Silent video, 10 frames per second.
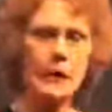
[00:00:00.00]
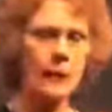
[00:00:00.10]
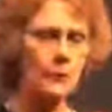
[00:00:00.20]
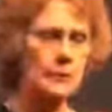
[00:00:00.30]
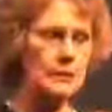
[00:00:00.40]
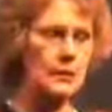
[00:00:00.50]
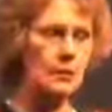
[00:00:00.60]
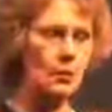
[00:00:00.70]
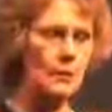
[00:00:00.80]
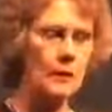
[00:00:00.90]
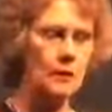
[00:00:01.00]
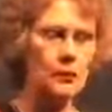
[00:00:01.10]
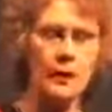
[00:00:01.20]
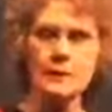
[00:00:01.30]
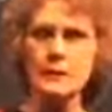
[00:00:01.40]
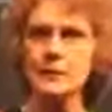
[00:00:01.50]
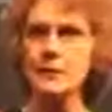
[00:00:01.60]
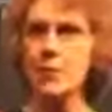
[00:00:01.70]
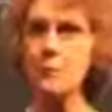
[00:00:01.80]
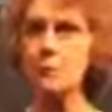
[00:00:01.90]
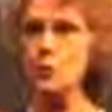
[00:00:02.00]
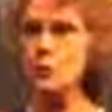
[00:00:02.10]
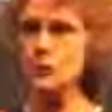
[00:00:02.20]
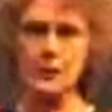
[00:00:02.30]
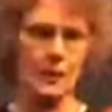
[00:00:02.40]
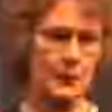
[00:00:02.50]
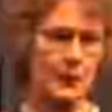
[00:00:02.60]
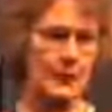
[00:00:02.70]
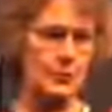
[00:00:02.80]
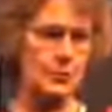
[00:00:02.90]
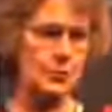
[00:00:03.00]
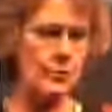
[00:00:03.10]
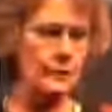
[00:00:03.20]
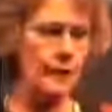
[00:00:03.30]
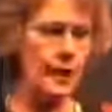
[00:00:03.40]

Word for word: and tyrosine are amino acids that are mood stabilizers.